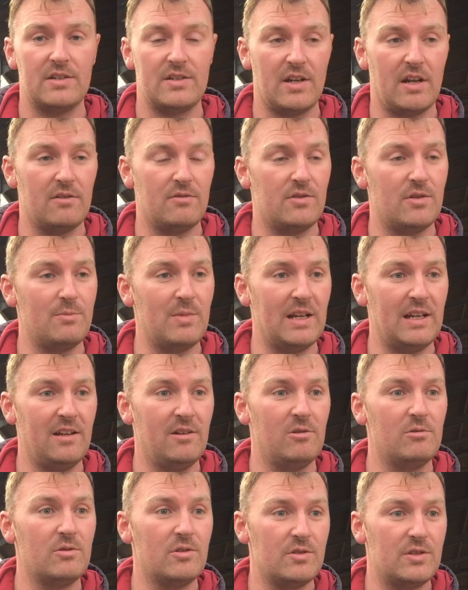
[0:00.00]
So to me,
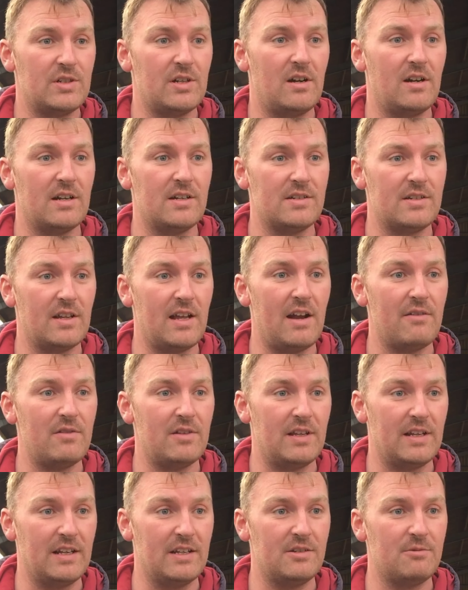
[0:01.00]
all good signs that
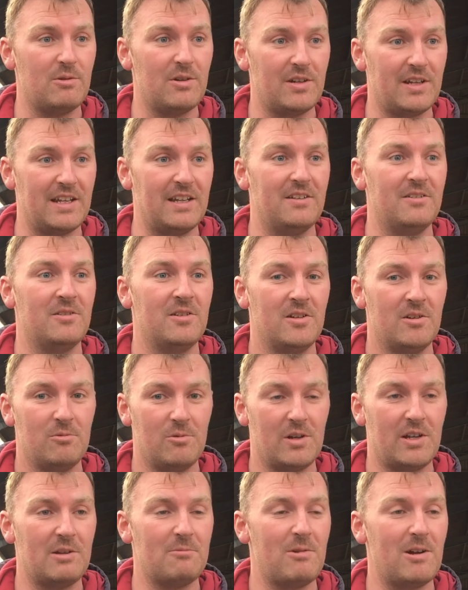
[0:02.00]
everything is working
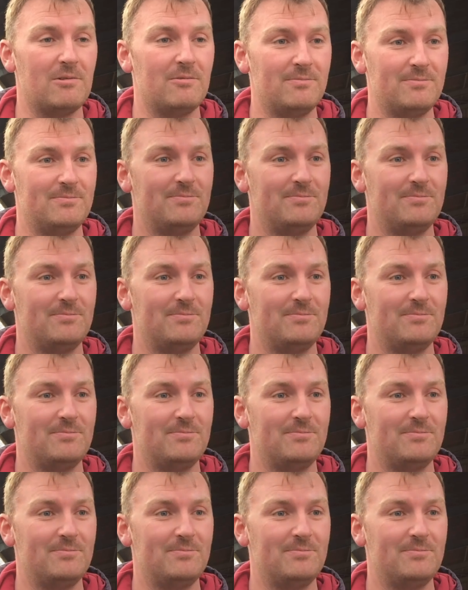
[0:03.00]
well.